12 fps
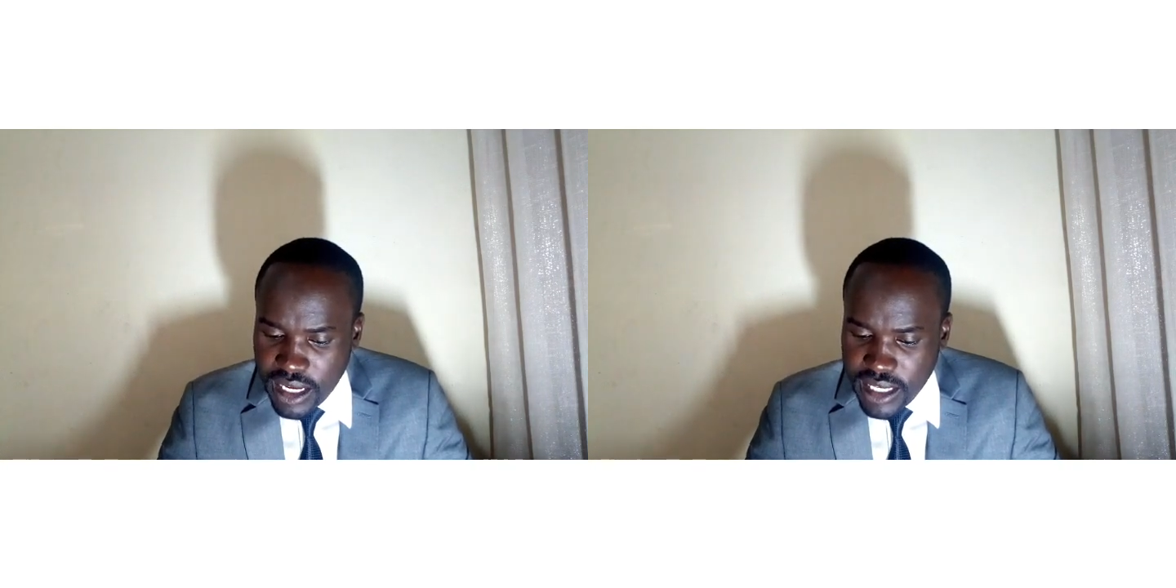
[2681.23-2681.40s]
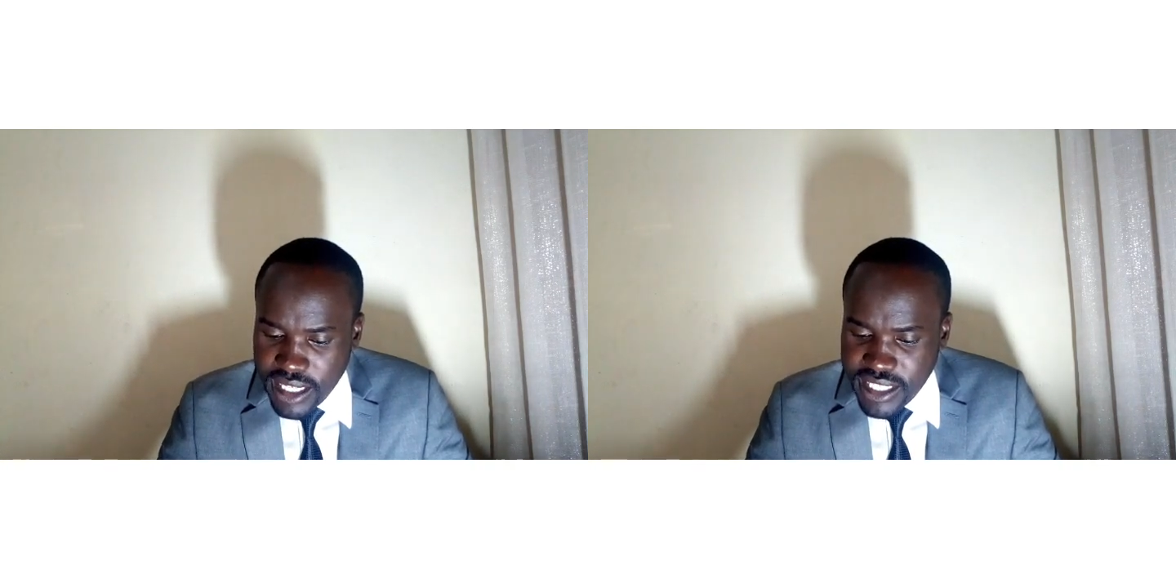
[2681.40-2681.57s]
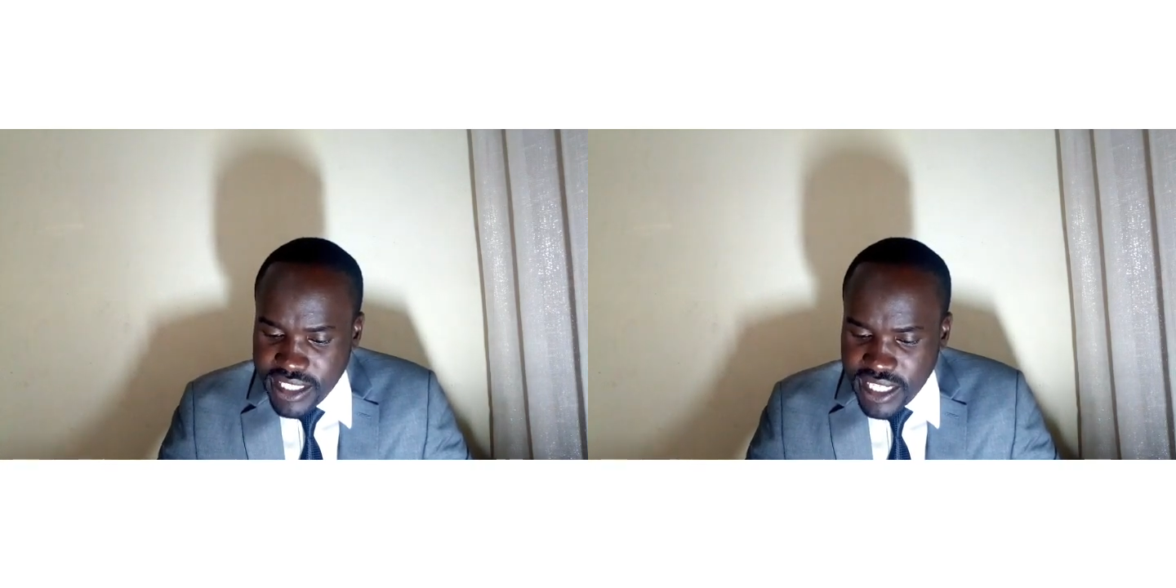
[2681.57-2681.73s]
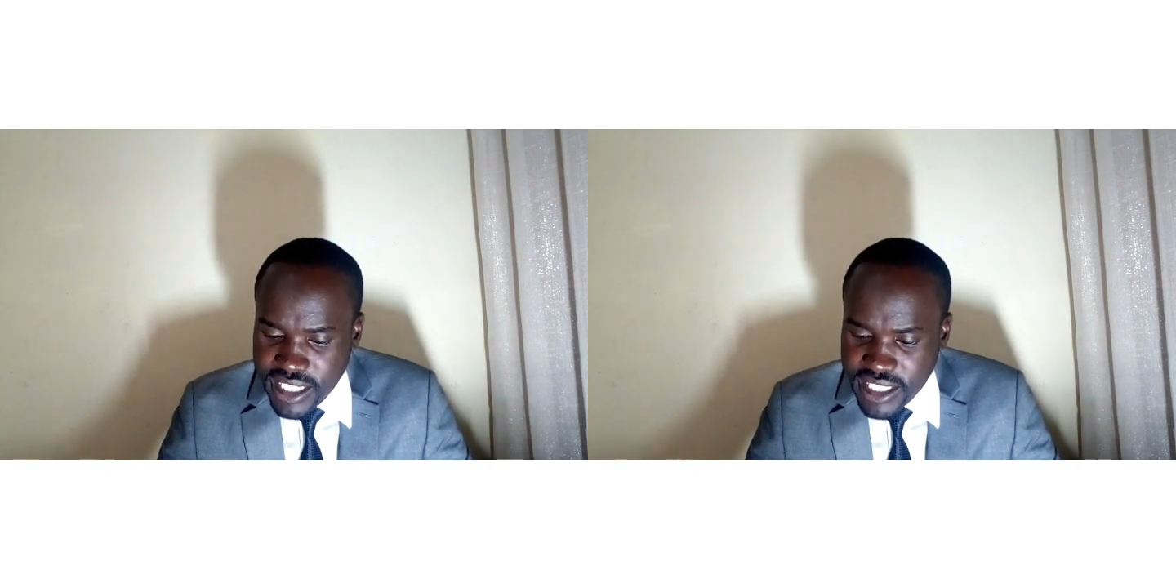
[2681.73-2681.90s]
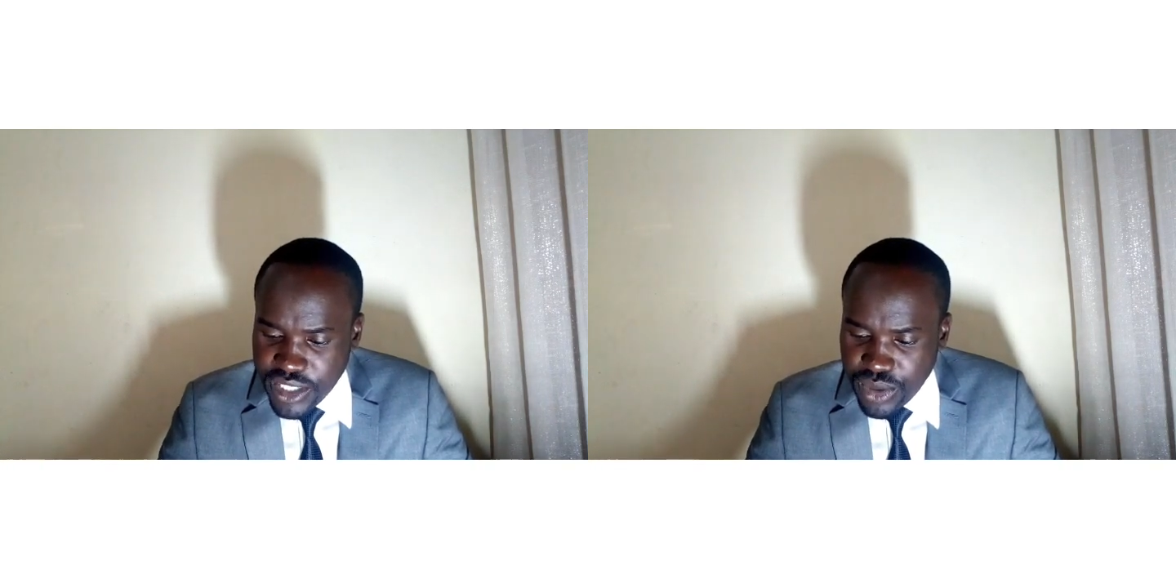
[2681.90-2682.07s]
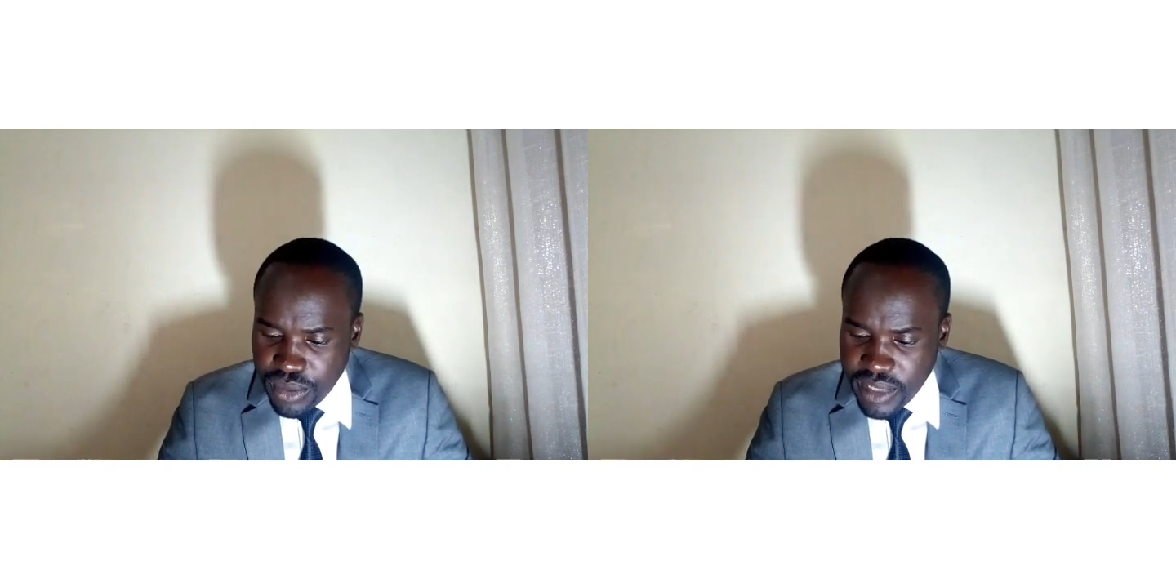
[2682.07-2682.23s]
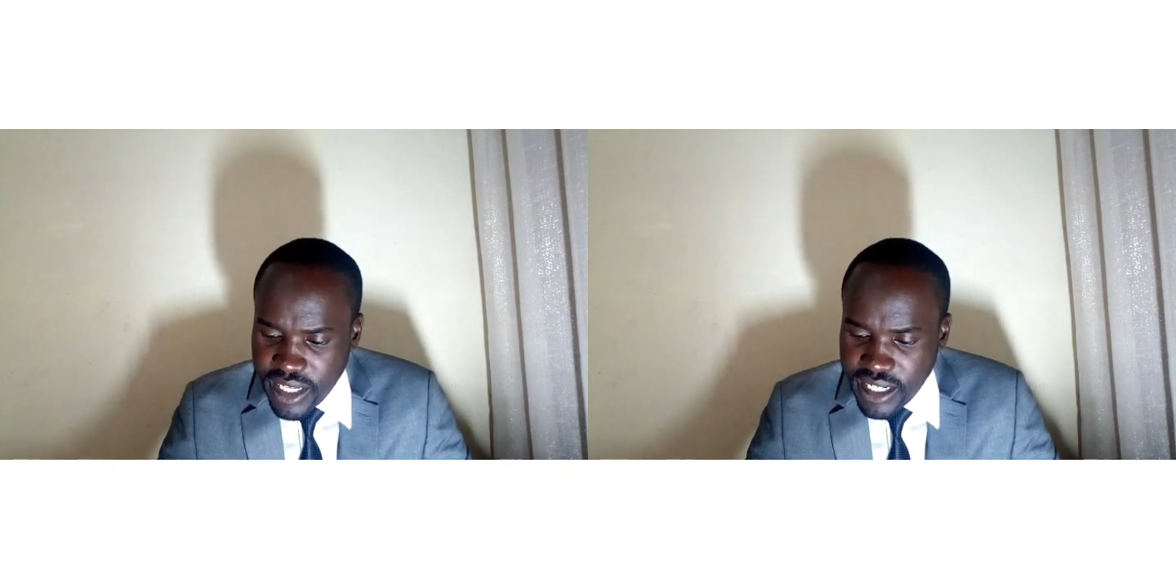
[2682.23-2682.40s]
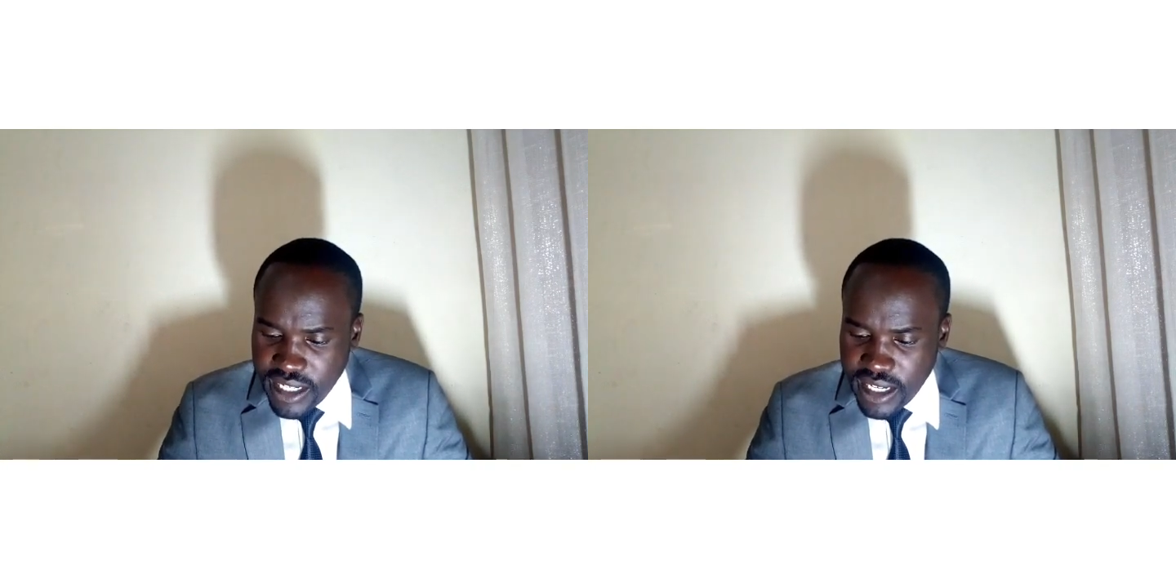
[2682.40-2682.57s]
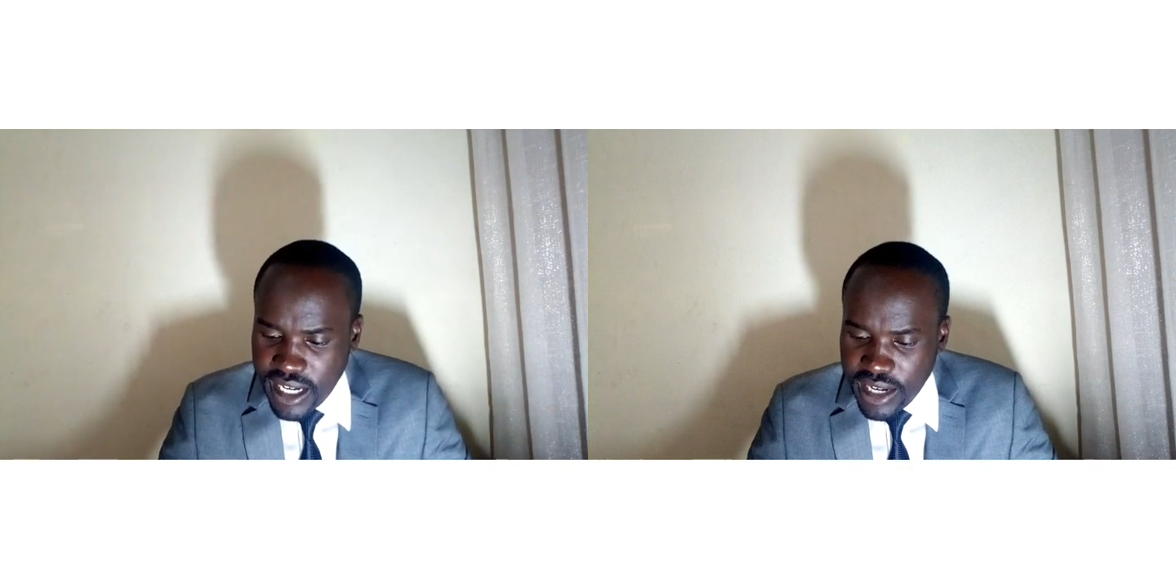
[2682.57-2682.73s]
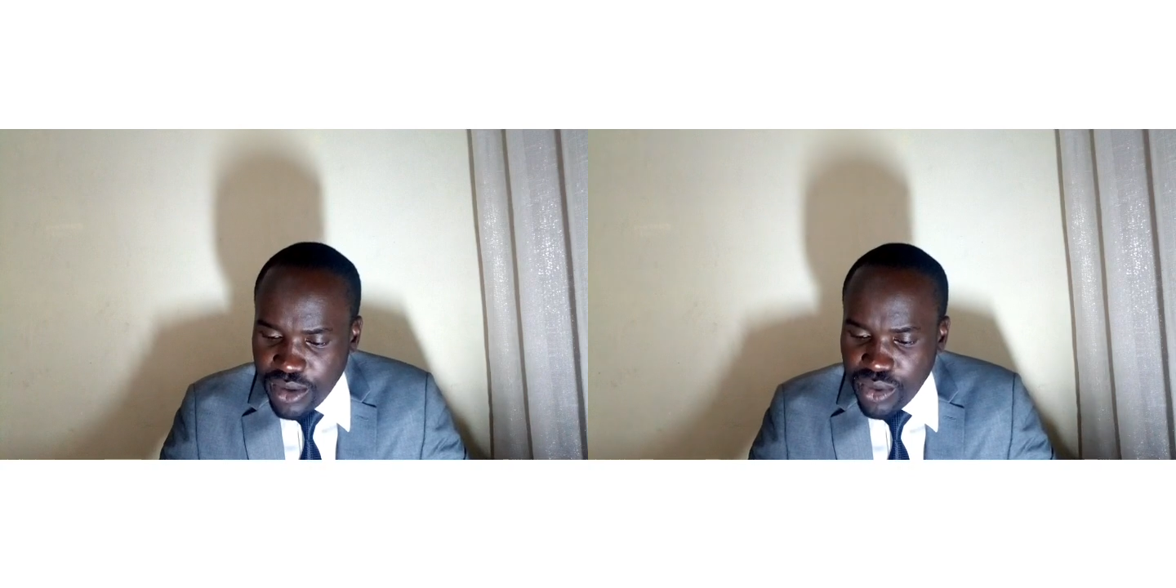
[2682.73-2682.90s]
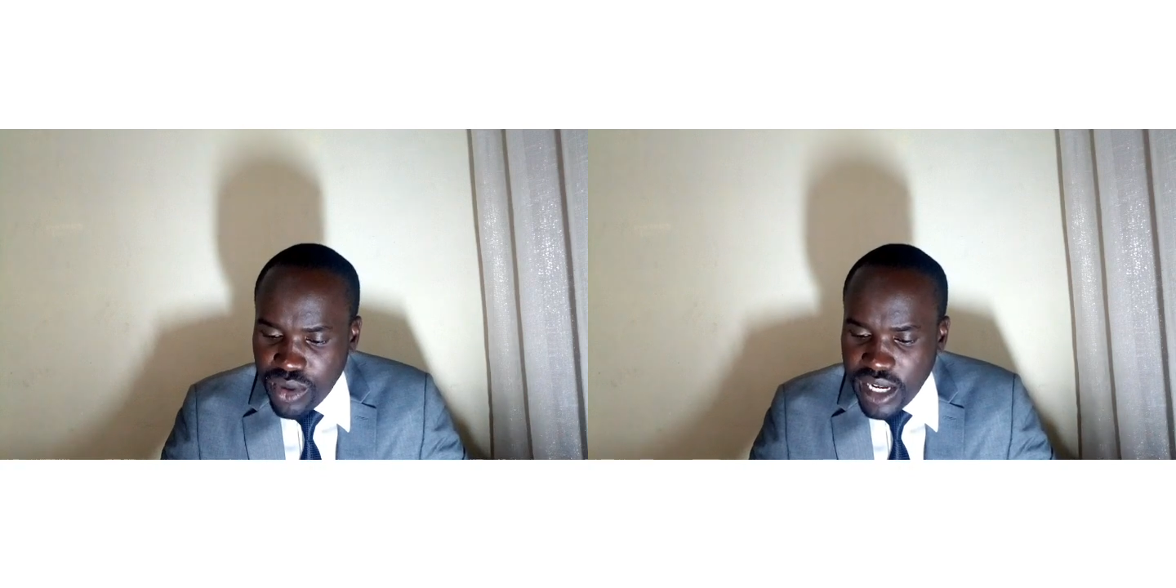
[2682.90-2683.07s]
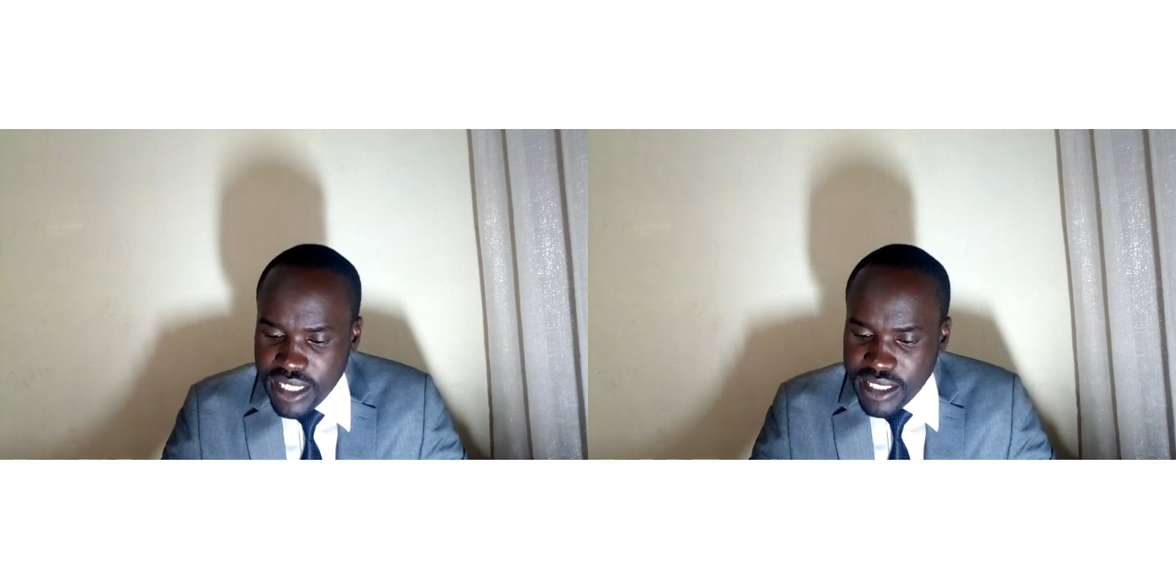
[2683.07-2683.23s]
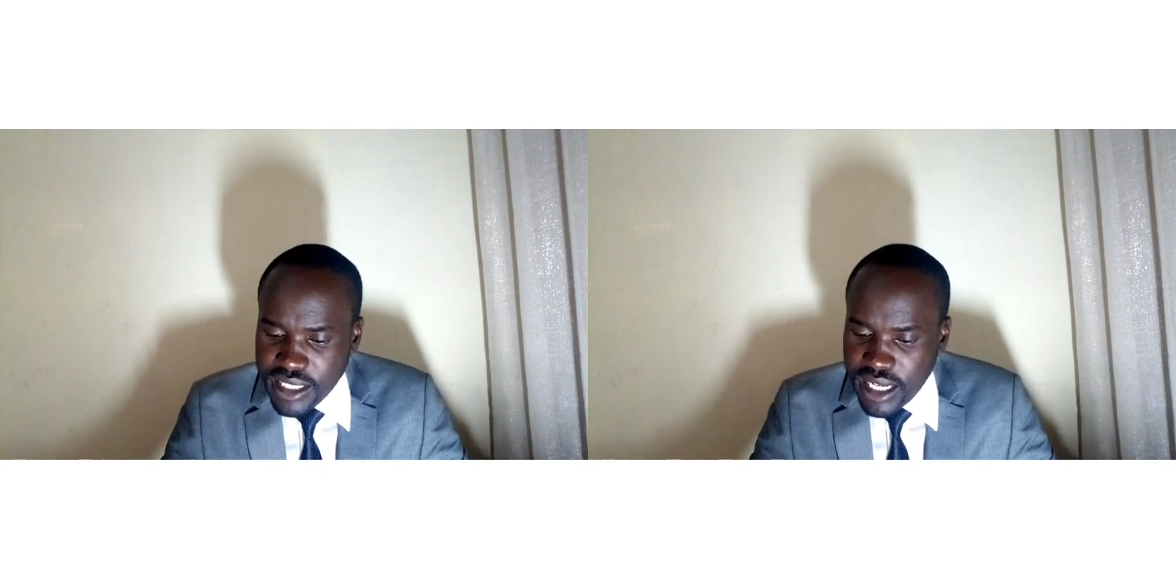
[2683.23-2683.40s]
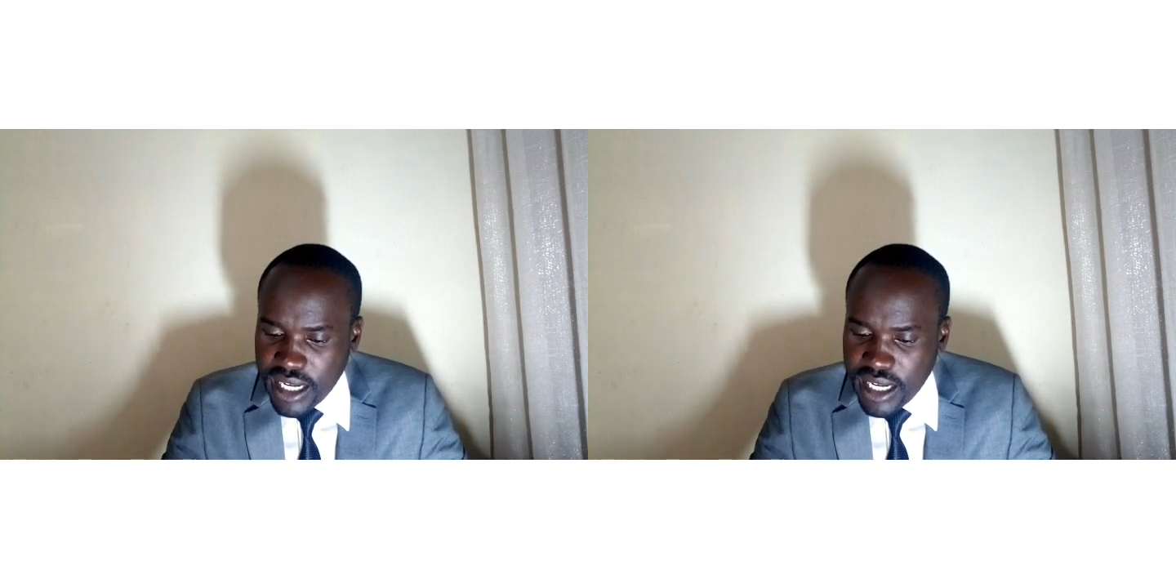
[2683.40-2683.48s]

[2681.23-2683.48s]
Ladies and gentlemen, look at